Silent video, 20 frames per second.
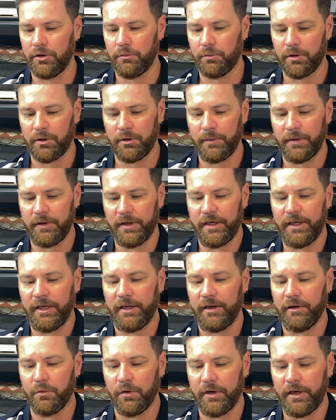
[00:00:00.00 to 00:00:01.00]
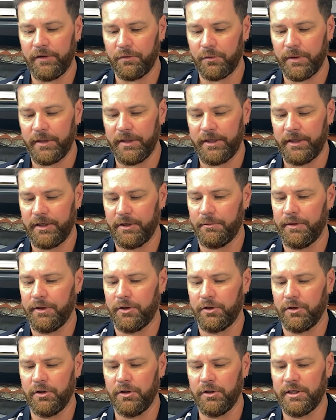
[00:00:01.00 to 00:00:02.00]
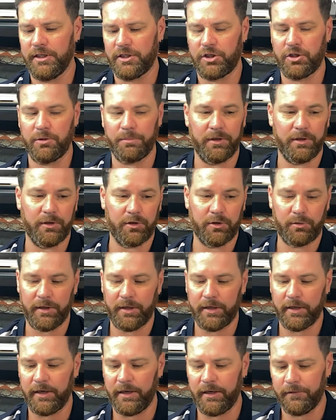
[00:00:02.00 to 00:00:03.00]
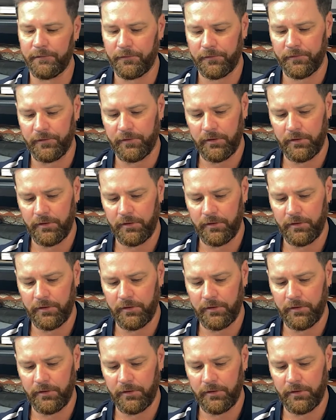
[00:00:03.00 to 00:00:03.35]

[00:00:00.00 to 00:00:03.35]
whatever we need to record. This should be quick enough.